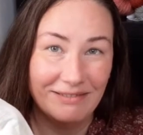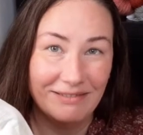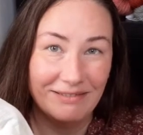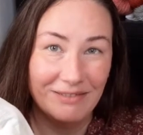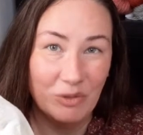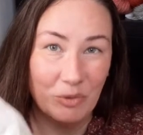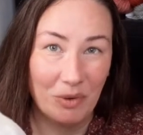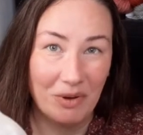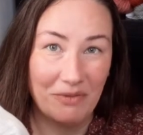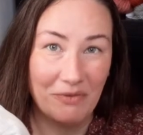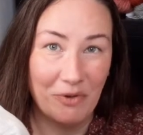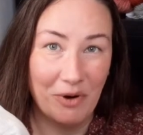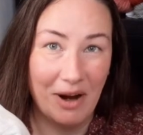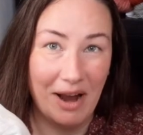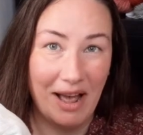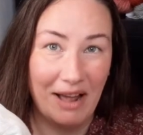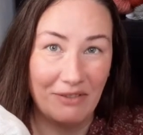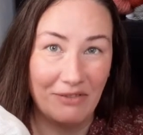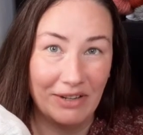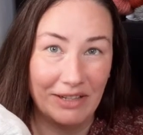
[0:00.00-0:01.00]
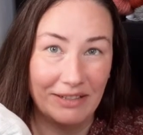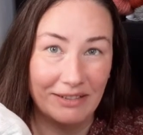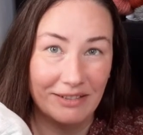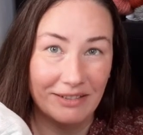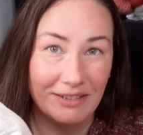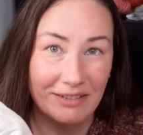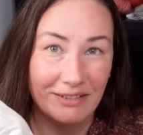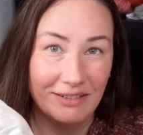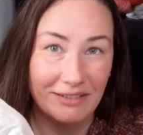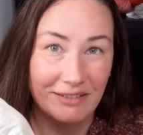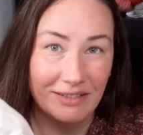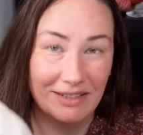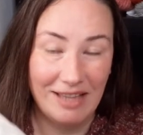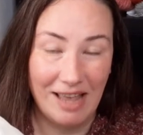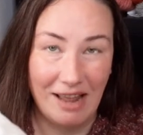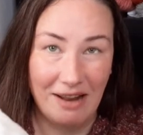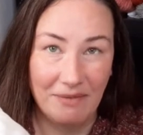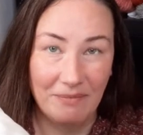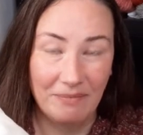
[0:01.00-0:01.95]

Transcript: 24 Advent skein.